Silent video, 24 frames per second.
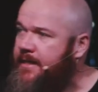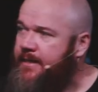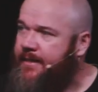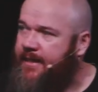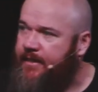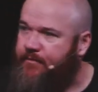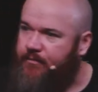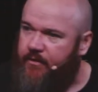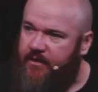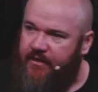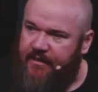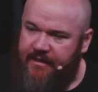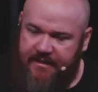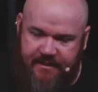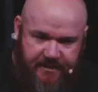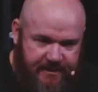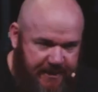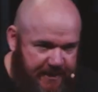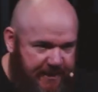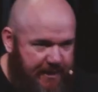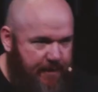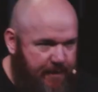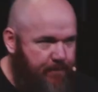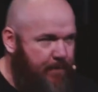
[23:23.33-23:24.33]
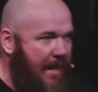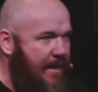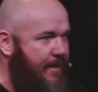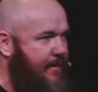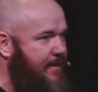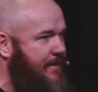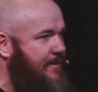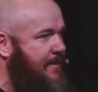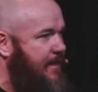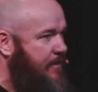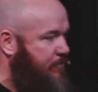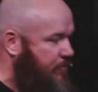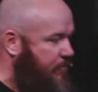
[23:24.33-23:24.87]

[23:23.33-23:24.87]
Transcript: Get rid of the stinky blanket,